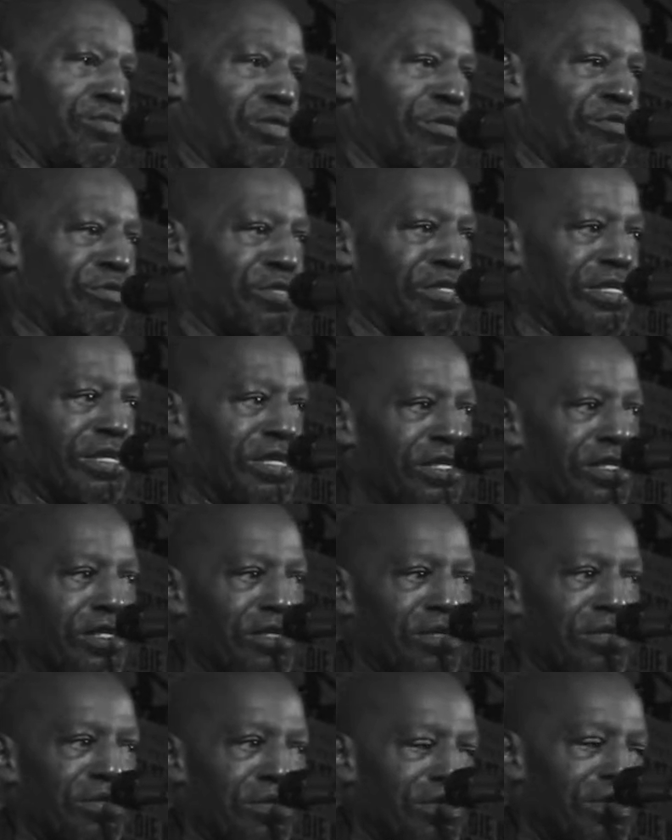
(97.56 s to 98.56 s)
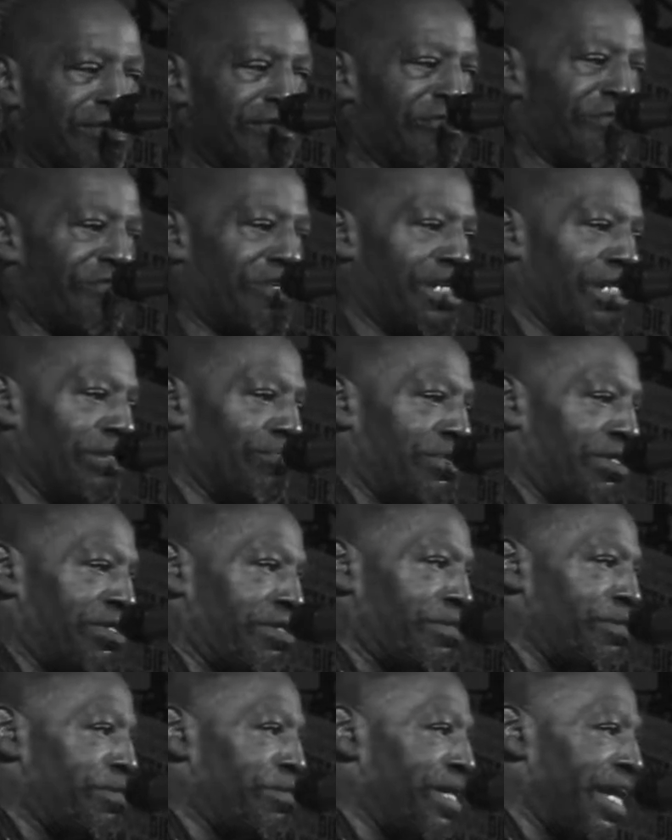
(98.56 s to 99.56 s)
where we were going to hold the Freedom
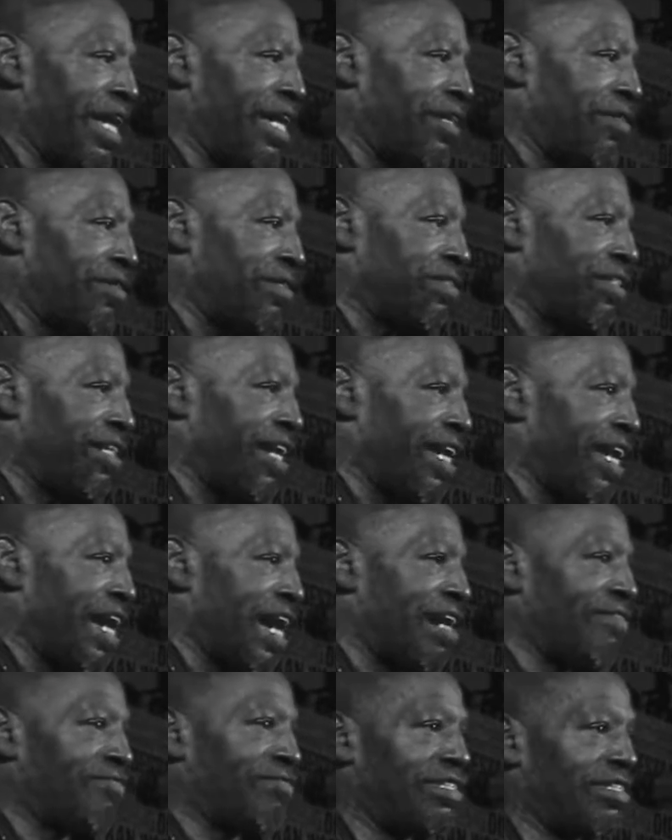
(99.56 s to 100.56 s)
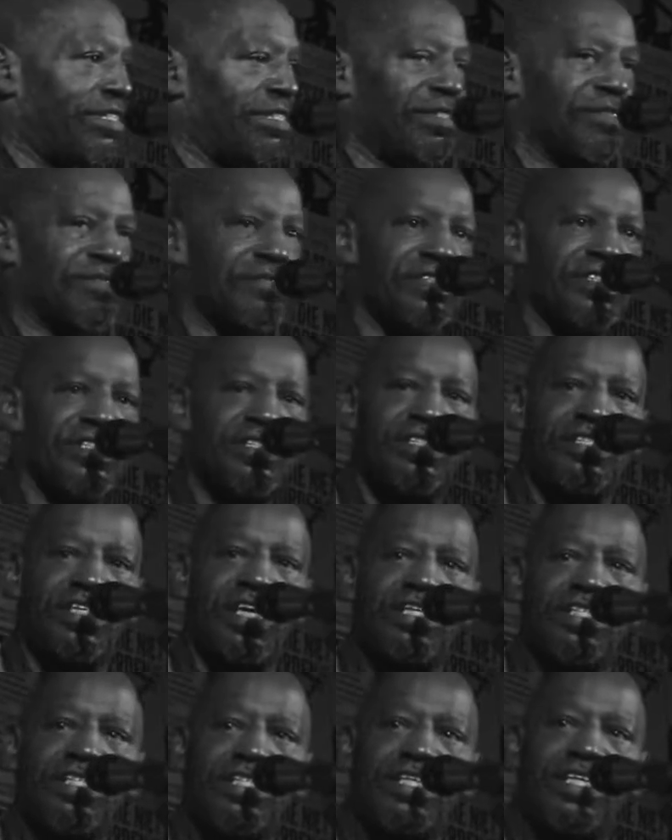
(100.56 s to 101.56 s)
School later on that afternoon. It was a
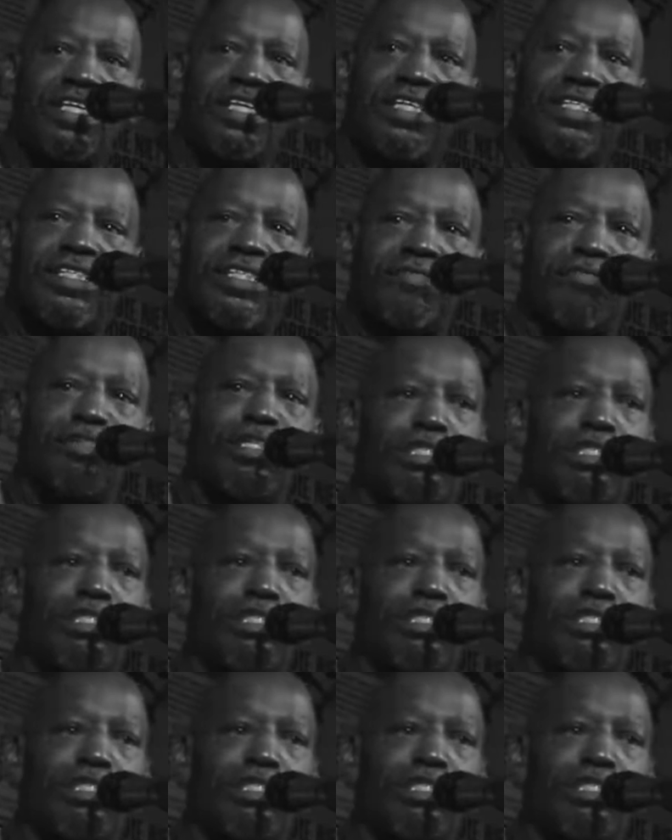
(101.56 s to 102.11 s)
Sunday, and we